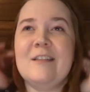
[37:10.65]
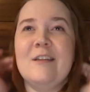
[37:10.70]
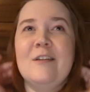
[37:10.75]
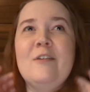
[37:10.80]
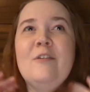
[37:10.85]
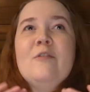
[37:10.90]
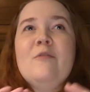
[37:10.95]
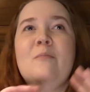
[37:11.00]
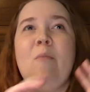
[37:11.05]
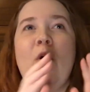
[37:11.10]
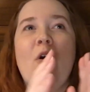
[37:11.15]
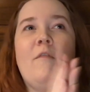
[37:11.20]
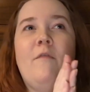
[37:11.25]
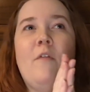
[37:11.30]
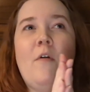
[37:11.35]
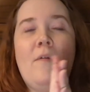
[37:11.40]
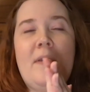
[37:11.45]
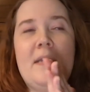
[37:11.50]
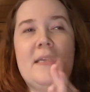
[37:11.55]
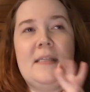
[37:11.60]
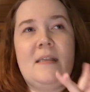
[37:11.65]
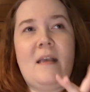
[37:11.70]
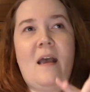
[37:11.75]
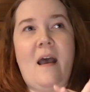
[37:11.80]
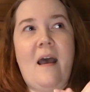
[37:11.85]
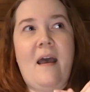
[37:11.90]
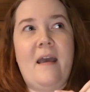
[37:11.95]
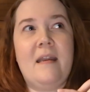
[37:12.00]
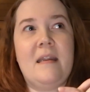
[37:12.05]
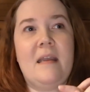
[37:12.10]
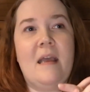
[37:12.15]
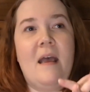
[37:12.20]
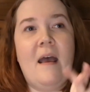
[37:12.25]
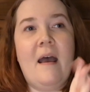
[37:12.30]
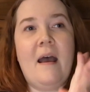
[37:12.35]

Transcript: do you more focus on,